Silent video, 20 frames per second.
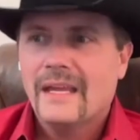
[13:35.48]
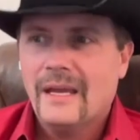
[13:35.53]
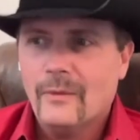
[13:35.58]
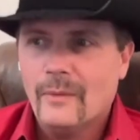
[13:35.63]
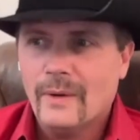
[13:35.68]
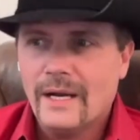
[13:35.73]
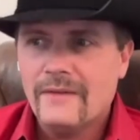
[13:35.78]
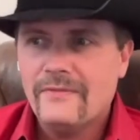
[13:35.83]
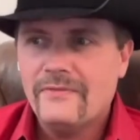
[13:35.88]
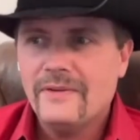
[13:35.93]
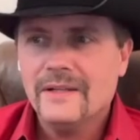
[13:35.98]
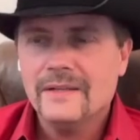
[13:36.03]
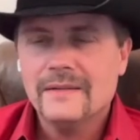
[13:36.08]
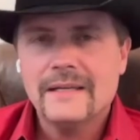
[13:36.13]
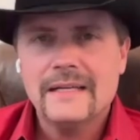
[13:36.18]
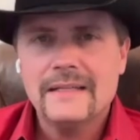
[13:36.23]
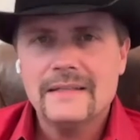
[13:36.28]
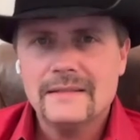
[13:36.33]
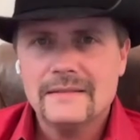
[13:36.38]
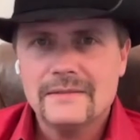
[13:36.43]
And when I felt
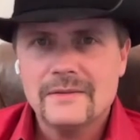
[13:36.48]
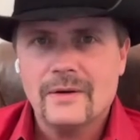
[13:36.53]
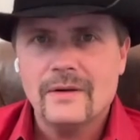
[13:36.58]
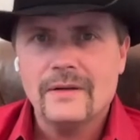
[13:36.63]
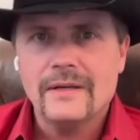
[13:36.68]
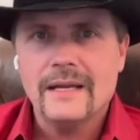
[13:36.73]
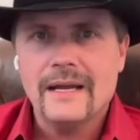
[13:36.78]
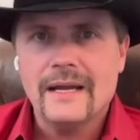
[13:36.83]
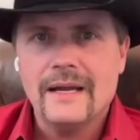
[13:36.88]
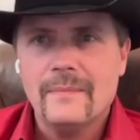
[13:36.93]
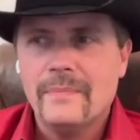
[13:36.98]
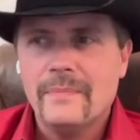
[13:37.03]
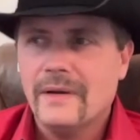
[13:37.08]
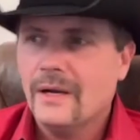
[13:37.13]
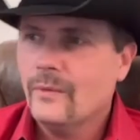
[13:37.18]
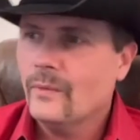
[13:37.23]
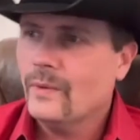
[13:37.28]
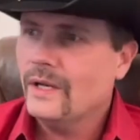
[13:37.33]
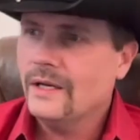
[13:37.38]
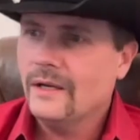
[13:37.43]
that starting to happen,
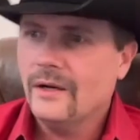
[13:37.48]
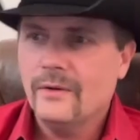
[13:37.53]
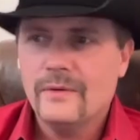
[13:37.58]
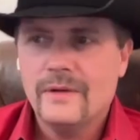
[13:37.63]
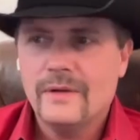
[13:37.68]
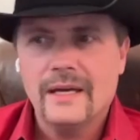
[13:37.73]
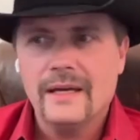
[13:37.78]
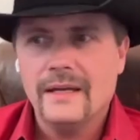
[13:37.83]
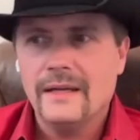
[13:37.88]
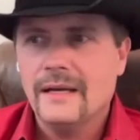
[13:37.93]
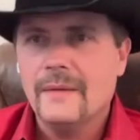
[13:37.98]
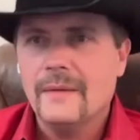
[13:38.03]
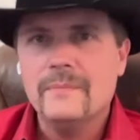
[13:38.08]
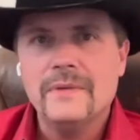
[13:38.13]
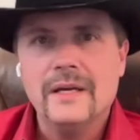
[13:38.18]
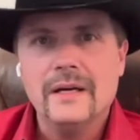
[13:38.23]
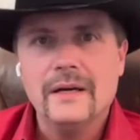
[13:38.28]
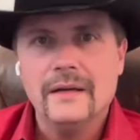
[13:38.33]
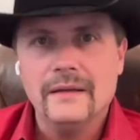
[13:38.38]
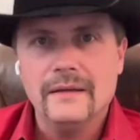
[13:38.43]
I went, okay, I'm
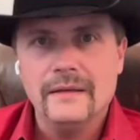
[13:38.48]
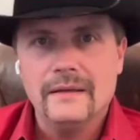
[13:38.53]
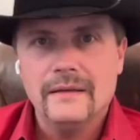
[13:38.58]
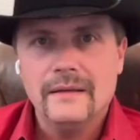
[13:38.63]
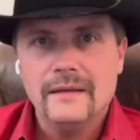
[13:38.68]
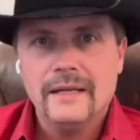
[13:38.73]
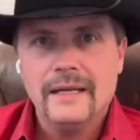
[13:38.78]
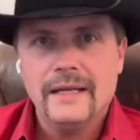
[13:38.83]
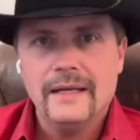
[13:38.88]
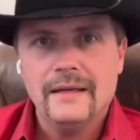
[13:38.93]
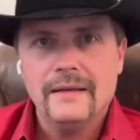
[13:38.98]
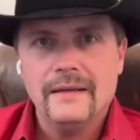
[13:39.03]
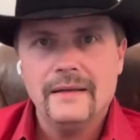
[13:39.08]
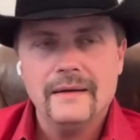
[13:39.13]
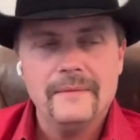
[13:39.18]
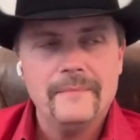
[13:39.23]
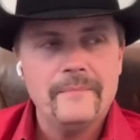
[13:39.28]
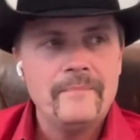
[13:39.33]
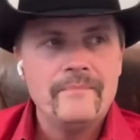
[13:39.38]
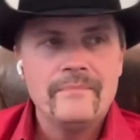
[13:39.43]
done. And
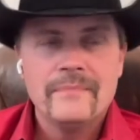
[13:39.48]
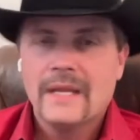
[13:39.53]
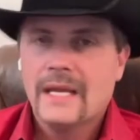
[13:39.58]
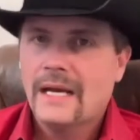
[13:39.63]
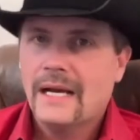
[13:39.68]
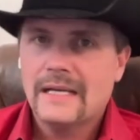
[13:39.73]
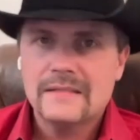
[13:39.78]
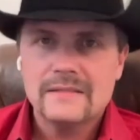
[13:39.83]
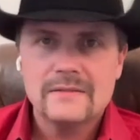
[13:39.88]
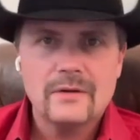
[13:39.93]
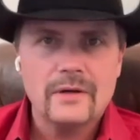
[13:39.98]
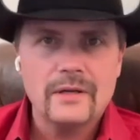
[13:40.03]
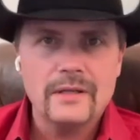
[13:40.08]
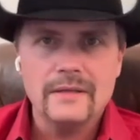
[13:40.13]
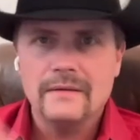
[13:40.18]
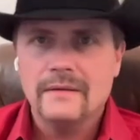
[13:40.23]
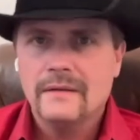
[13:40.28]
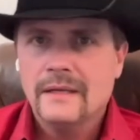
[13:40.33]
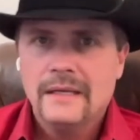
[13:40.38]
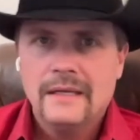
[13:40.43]
I
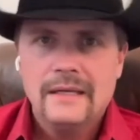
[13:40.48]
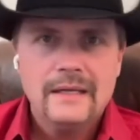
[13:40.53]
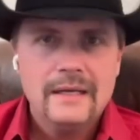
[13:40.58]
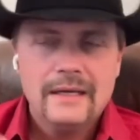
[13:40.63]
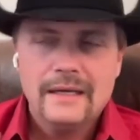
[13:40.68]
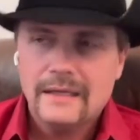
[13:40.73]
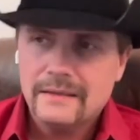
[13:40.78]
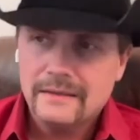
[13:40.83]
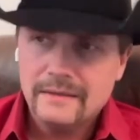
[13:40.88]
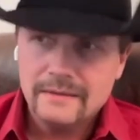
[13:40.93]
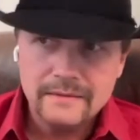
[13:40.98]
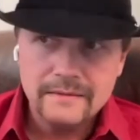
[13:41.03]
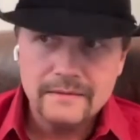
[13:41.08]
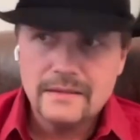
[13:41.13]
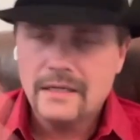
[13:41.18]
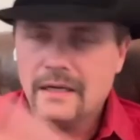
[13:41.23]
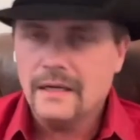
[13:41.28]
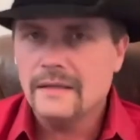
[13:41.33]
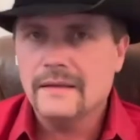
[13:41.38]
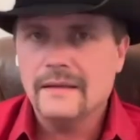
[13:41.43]
started
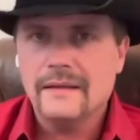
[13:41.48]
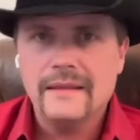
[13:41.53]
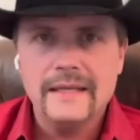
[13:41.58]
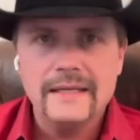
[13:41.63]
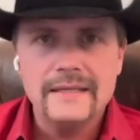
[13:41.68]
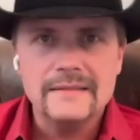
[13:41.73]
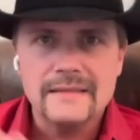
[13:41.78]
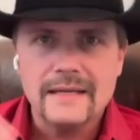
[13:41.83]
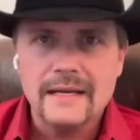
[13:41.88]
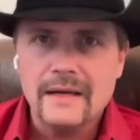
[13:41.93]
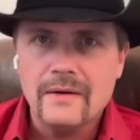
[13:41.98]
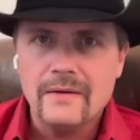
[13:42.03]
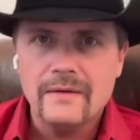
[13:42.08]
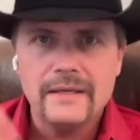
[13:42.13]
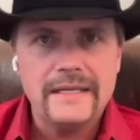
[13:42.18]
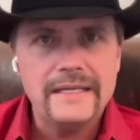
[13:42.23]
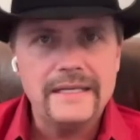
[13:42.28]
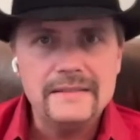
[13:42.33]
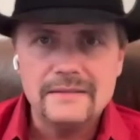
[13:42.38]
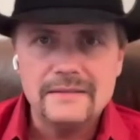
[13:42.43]
cutting things
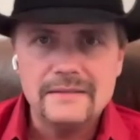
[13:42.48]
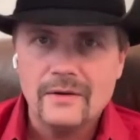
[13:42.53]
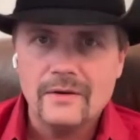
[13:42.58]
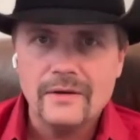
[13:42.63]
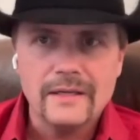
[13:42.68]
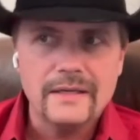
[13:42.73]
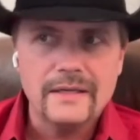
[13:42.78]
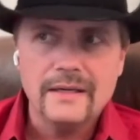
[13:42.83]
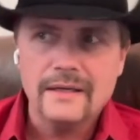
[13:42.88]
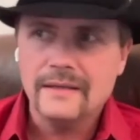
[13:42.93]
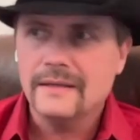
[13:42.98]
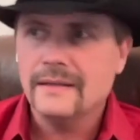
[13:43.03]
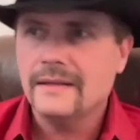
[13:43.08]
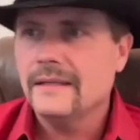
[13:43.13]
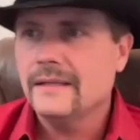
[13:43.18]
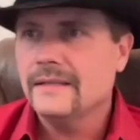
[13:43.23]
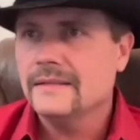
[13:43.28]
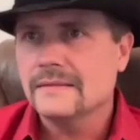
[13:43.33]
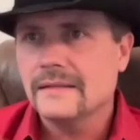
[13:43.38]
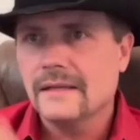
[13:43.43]
out. He started cutting
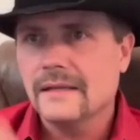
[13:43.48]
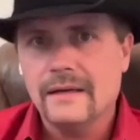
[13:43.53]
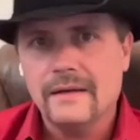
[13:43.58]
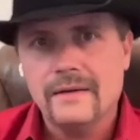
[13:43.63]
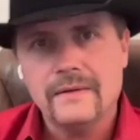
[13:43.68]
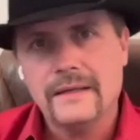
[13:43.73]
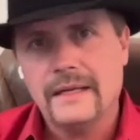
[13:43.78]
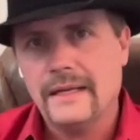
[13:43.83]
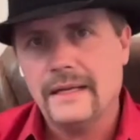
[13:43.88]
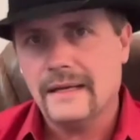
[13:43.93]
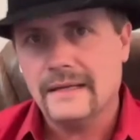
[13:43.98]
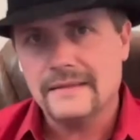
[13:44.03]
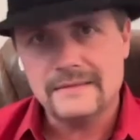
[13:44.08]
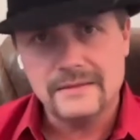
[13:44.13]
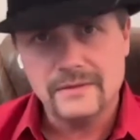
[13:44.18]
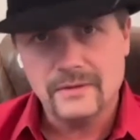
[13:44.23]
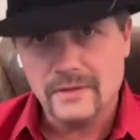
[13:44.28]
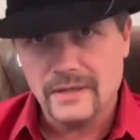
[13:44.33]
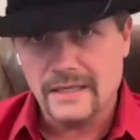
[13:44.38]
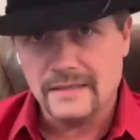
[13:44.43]
things out, and I
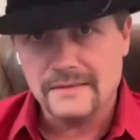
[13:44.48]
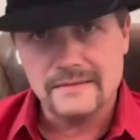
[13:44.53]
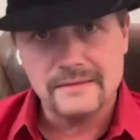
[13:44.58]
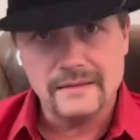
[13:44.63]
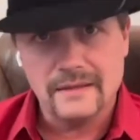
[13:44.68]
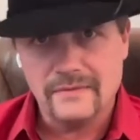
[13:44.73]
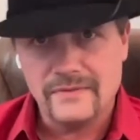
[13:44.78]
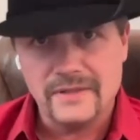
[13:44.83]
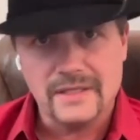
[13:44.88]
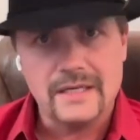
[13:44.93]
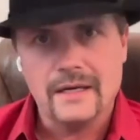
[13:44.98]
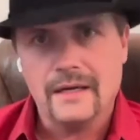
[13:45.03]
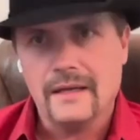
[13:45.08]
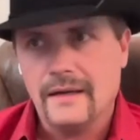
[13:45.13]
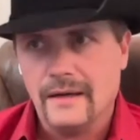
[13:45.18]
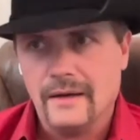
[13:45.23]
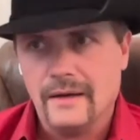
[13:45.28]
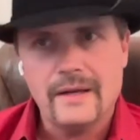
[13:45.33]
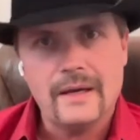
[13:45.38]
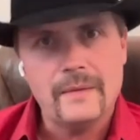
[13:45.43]
still got stuff to cut
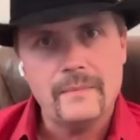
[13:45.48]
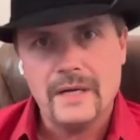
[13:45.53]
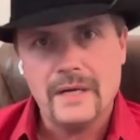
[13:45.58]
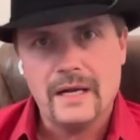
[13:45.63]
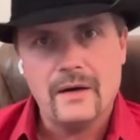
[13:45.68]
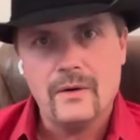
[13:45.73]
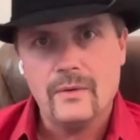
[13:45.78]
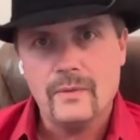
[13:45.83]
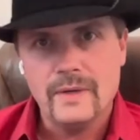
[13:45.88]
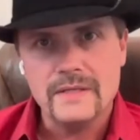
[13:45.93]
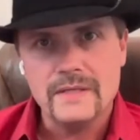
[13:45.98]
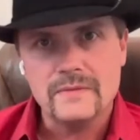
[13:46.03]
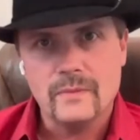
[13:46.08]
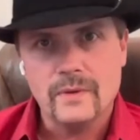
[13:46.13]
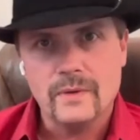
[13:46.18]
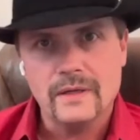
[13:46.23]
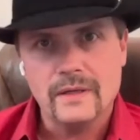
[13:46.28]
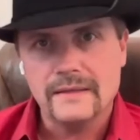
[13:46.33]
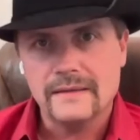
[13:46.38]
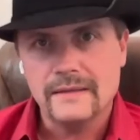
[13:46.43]
out. I mean, I always
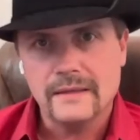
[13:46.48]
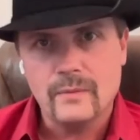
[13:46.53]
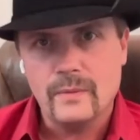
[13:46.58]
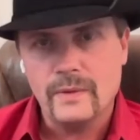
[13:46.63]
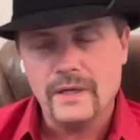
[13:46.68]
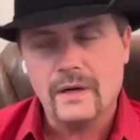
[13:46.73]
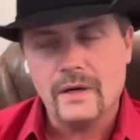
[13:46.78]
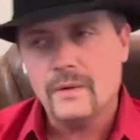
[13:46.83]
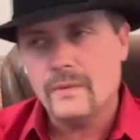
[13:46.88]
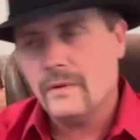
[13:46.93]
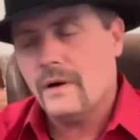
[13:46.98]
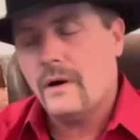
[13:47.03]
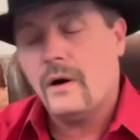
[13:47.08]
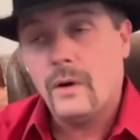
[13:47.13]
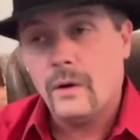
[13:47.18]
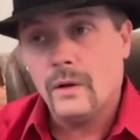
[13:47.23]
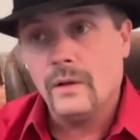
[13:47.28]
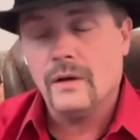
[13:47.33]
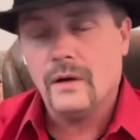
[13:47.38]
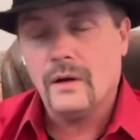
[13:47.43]
will. I think we all
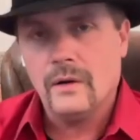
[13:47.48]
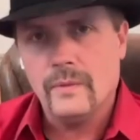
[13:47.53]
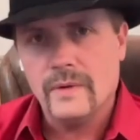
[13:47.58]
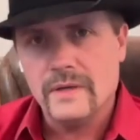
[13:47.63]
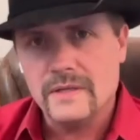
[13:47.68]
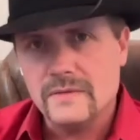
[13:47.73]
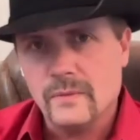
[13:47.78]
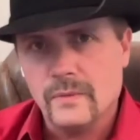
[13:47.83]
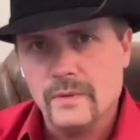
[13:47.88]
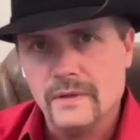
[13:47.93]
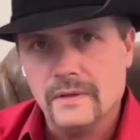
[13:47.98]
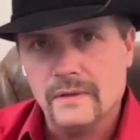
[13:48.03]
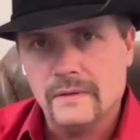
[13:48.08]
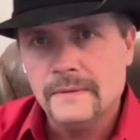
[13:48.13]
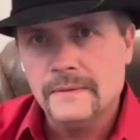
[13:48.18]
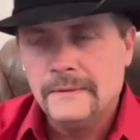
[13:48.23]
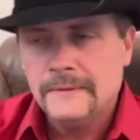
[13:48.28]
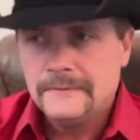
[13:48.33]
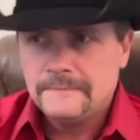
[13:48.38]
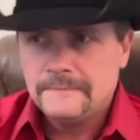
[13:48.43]
always will.